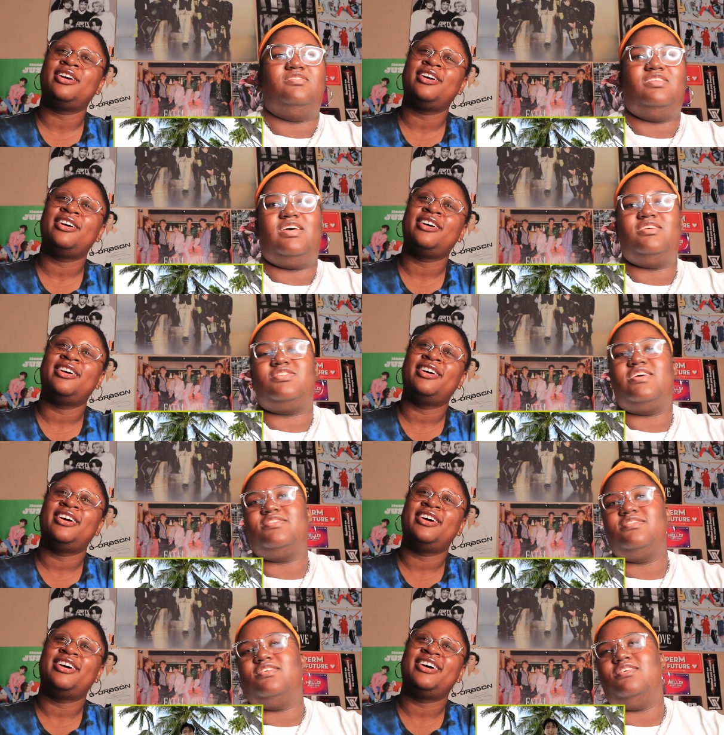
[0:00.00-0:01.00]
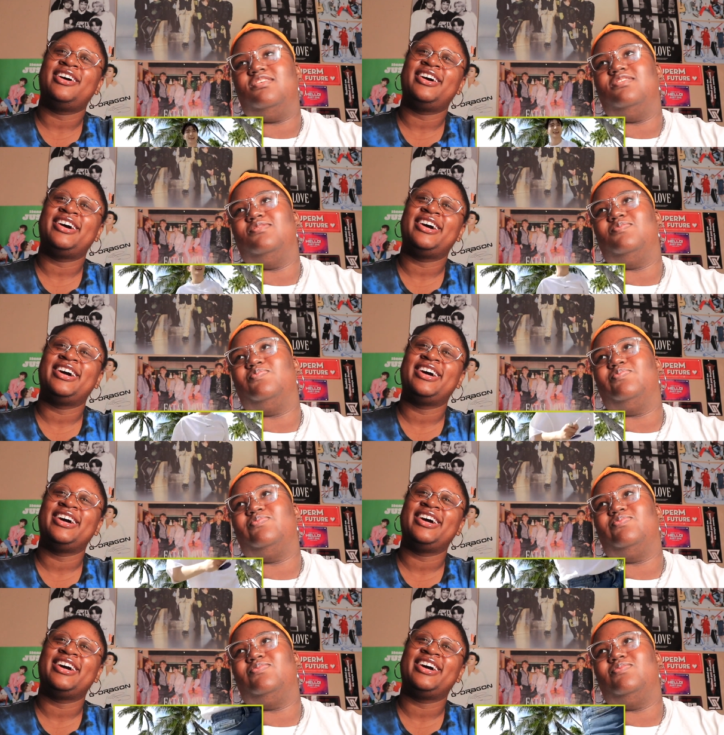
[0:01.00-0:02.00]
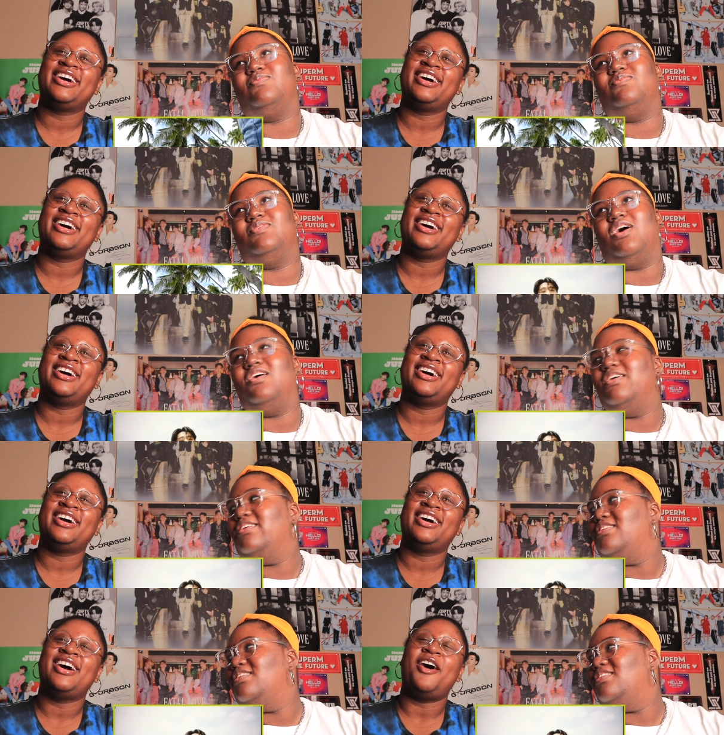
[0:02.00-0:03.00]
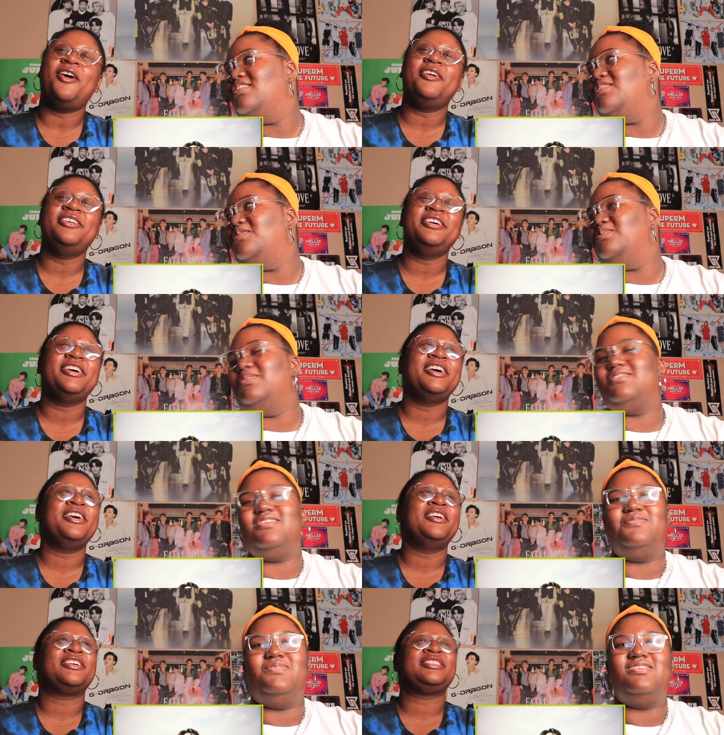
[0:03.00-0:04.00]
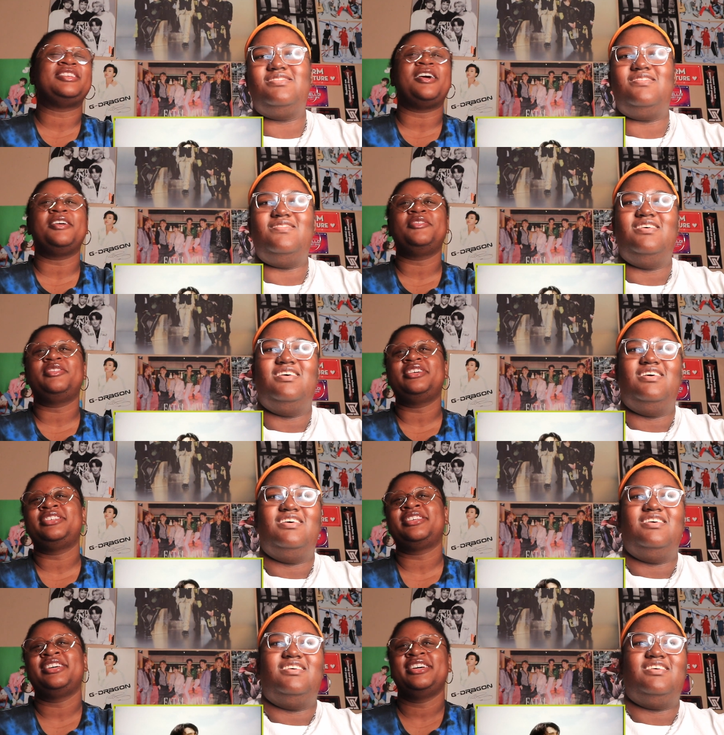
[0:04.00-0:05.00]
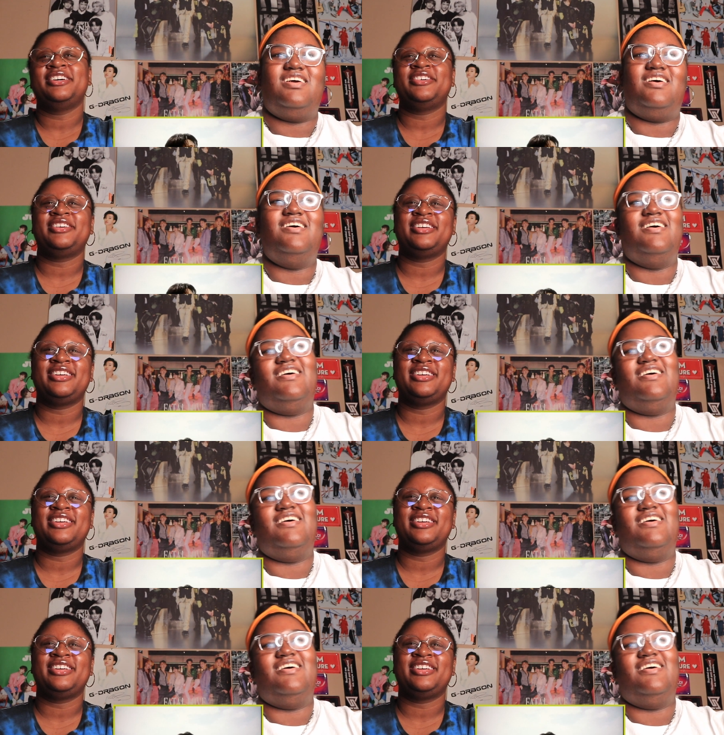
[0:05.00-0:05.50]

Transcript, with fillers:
Speaker 1: Like Jackson, um, Don.
Speaker 2: Oh, well, yeah. What is Don of us? Yeah.